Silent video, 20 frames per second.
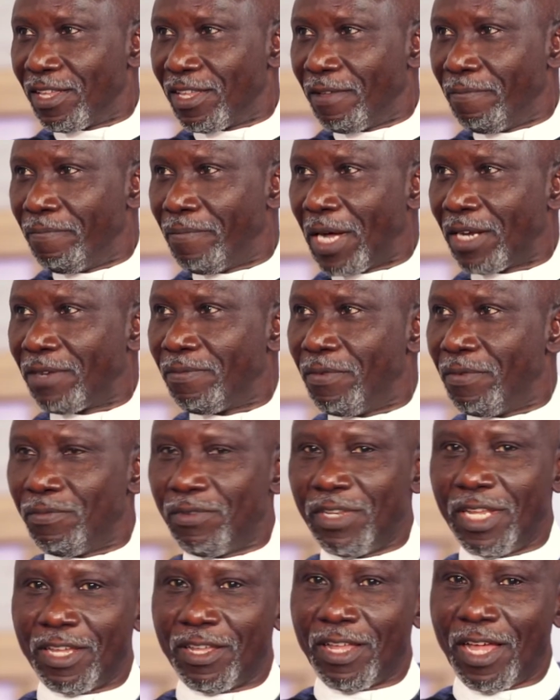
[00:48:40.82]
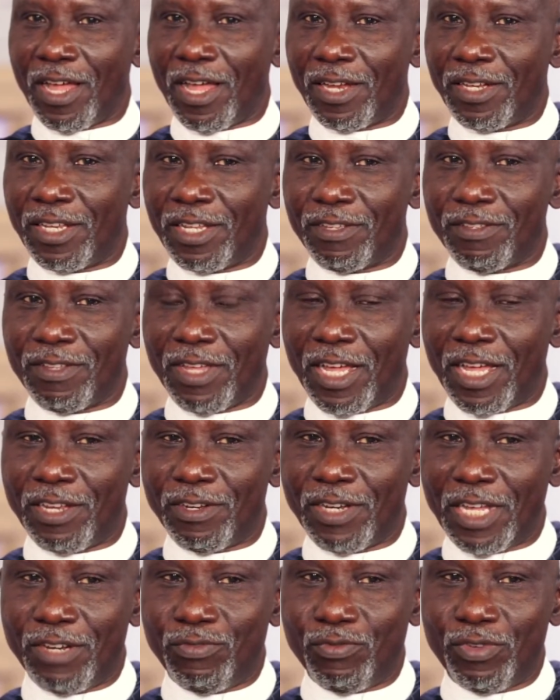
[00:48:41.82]
But
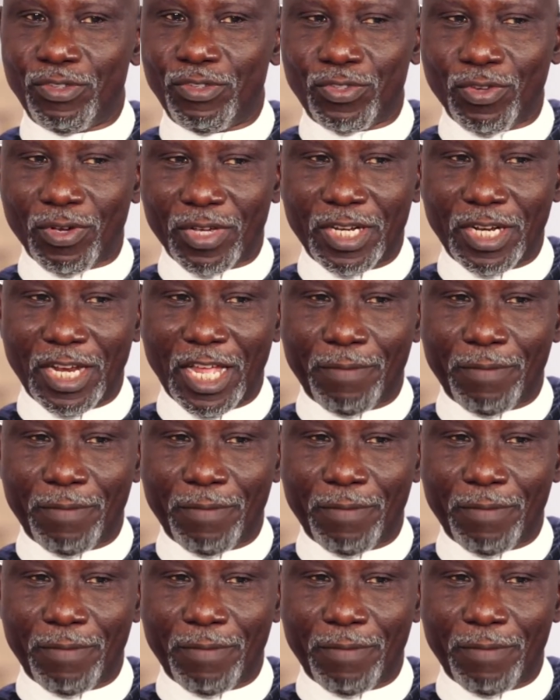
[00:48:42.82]
and we're talking